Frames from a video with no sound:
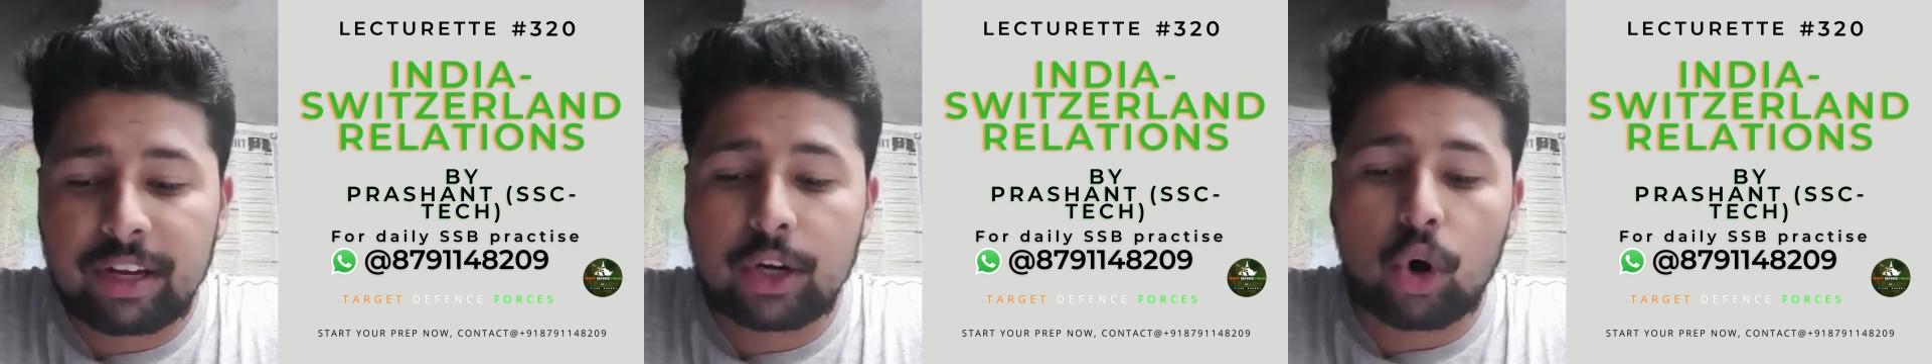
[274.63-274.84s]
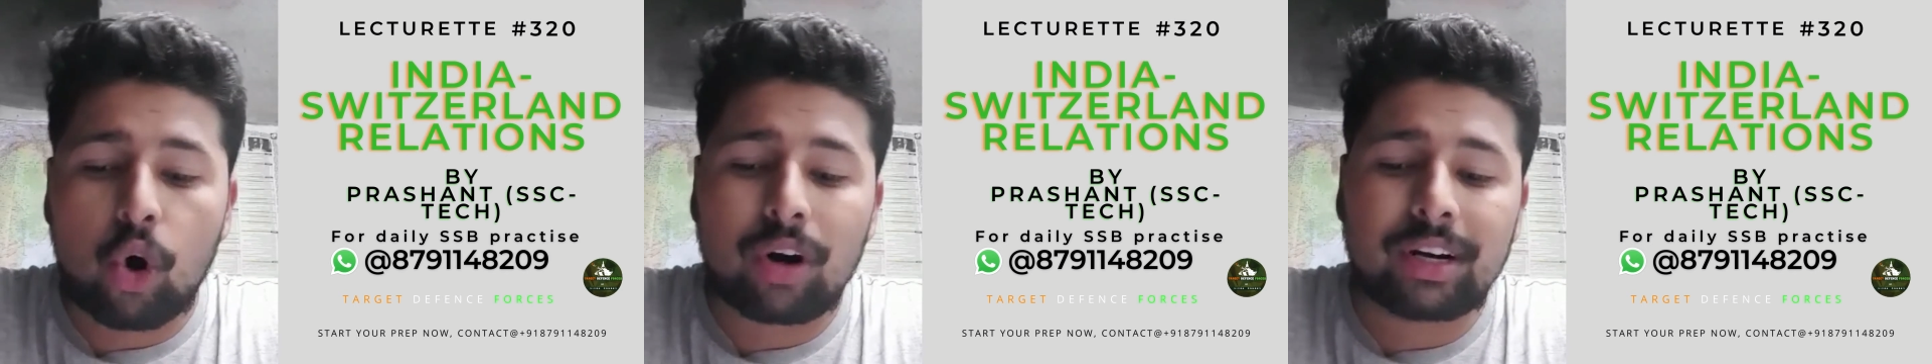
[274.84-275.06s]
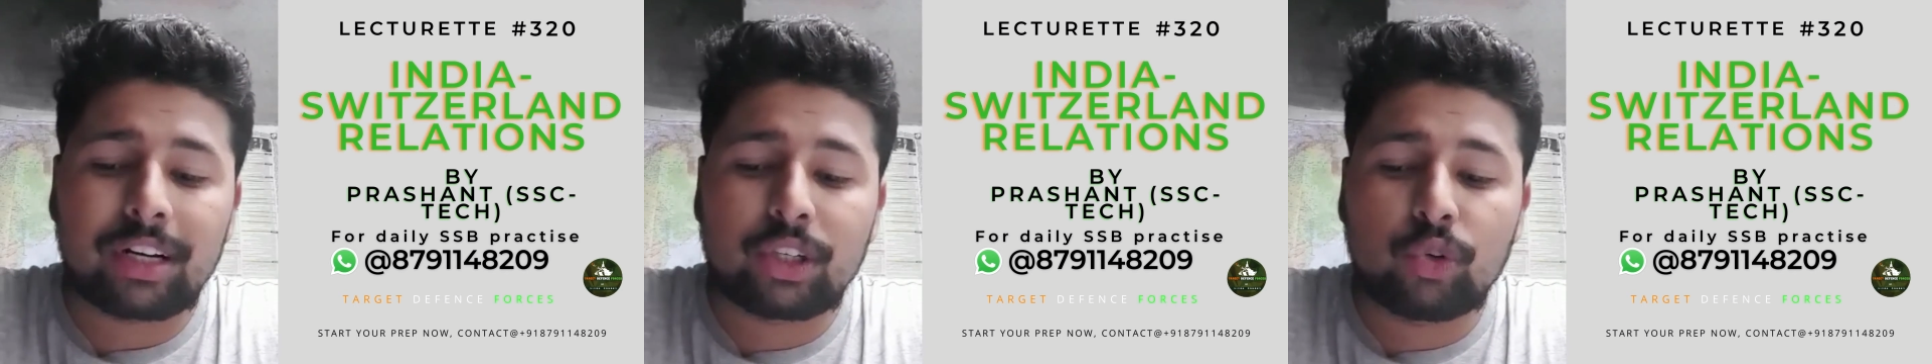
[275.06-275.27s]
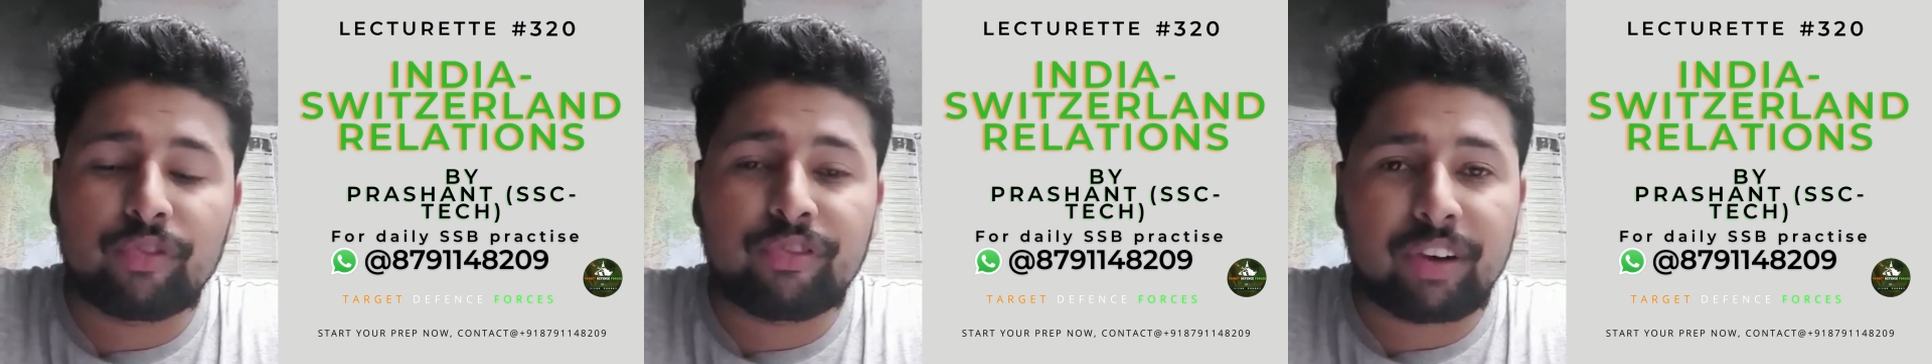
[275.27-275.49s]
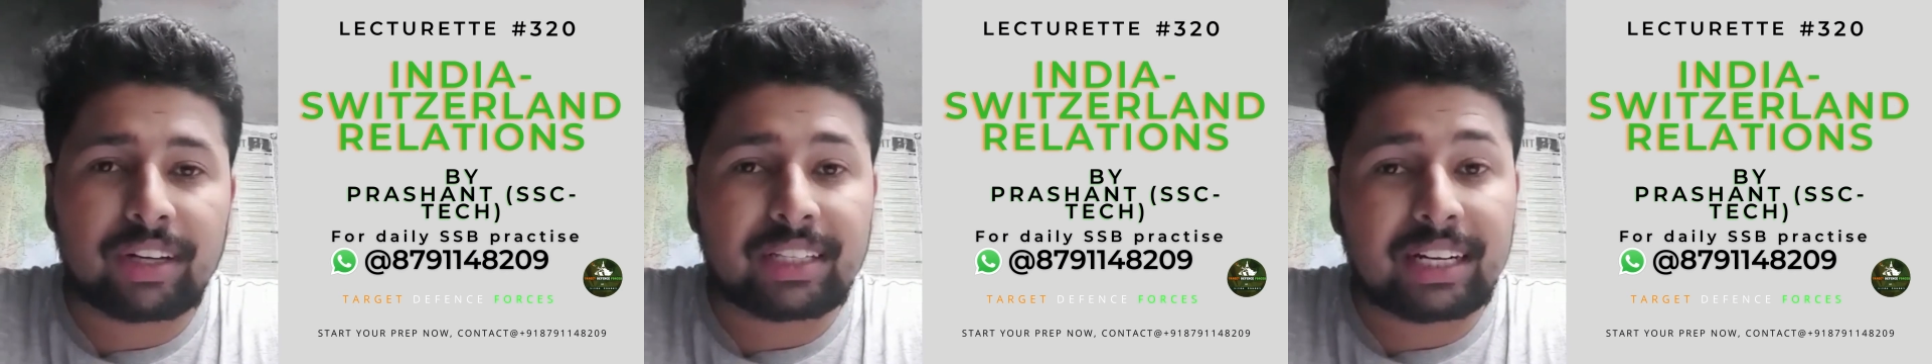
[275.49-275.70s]
in order to
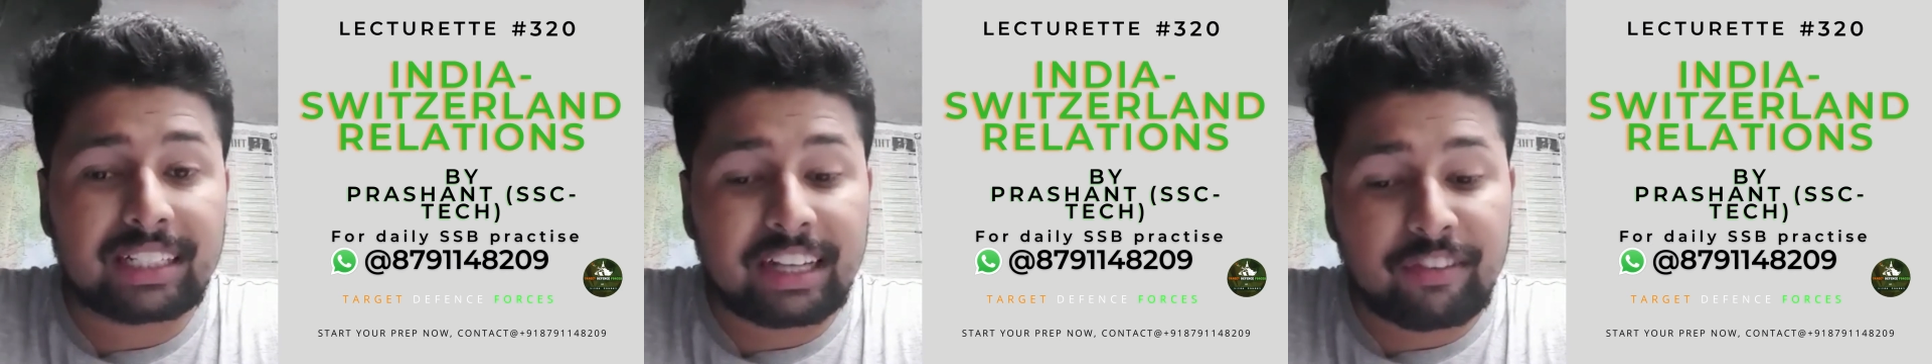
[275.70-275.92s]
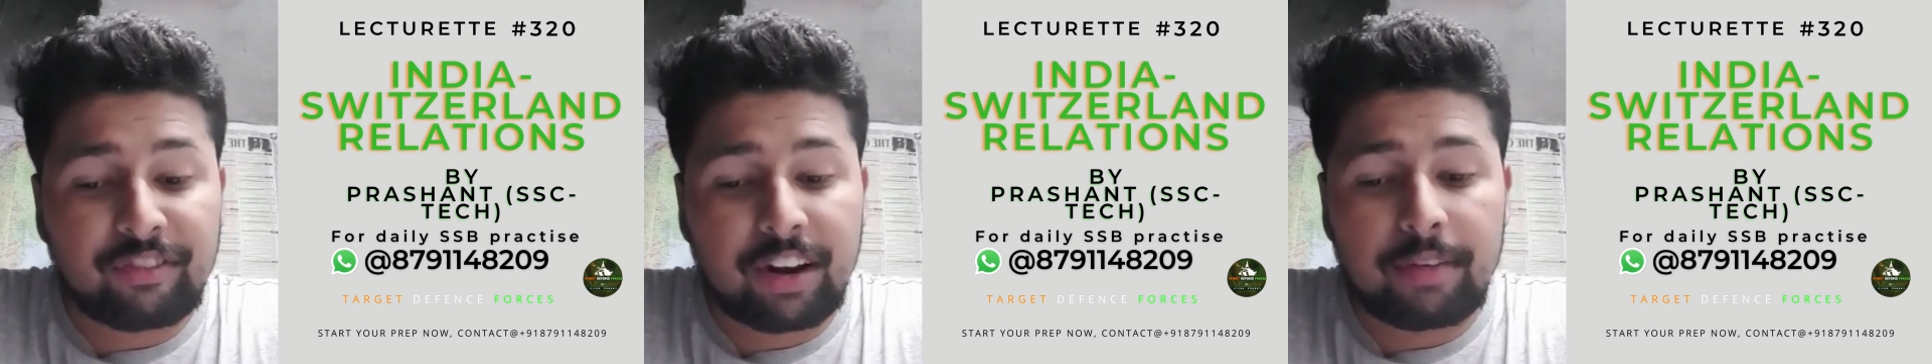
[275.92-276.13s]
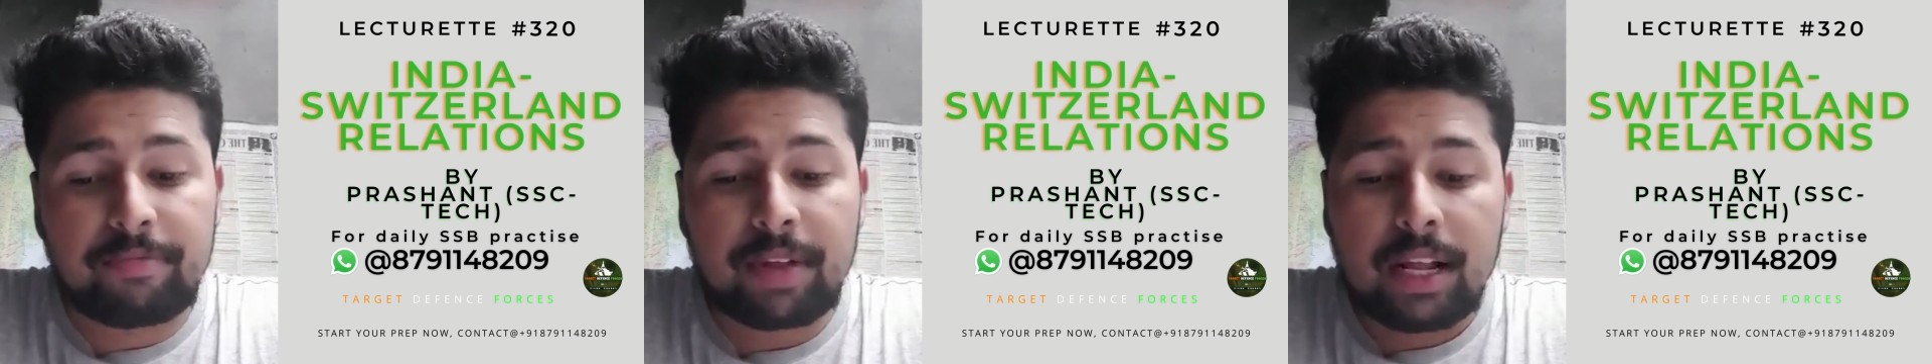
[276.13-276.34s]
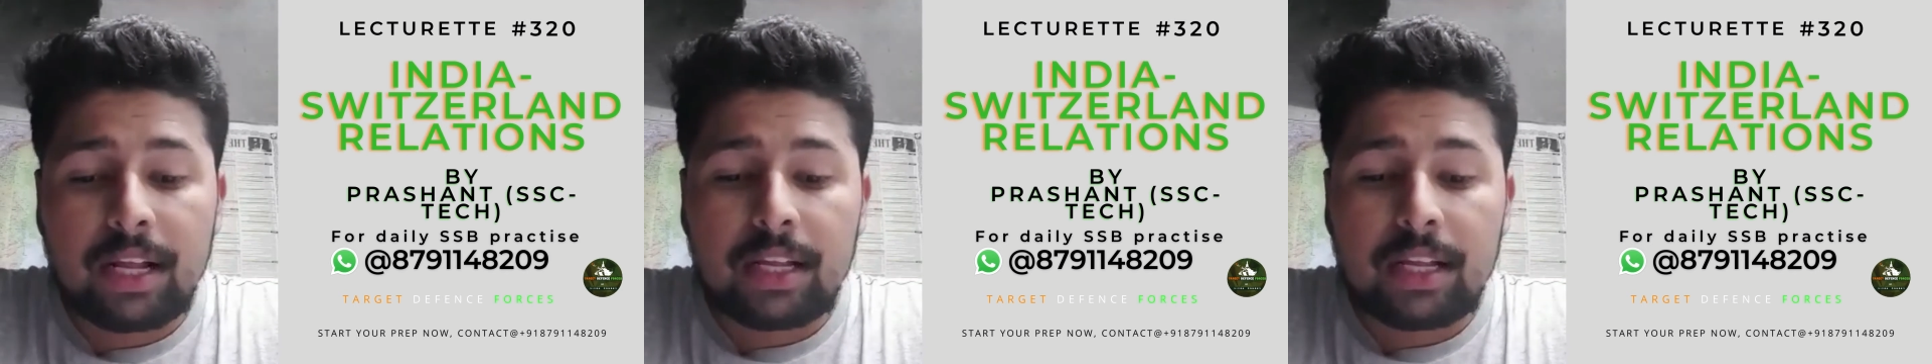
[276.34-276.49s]
further develop